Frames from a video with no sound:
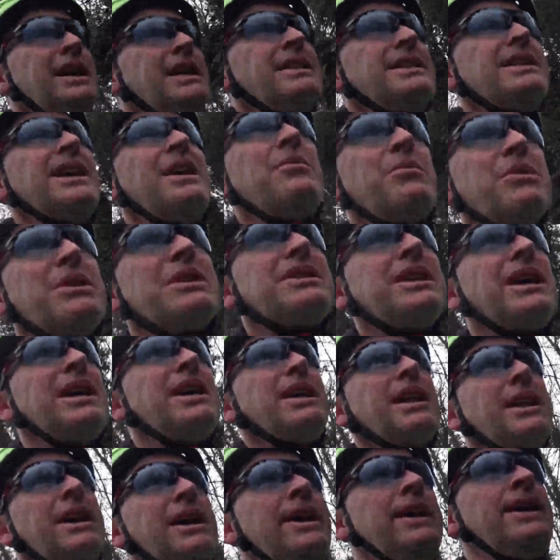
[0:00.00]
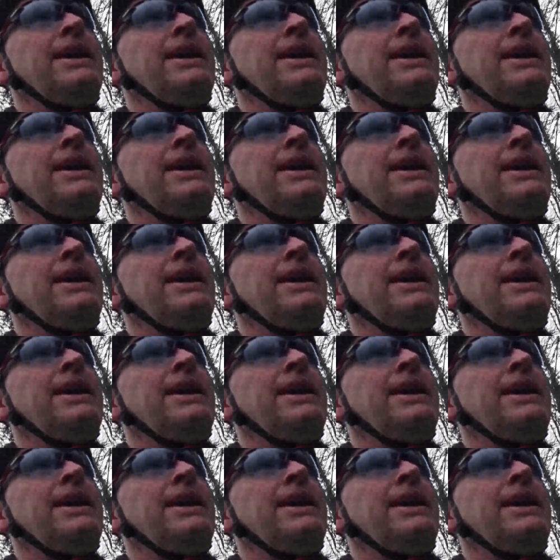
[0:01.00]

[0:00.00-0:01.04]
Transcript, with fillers: Time will tell.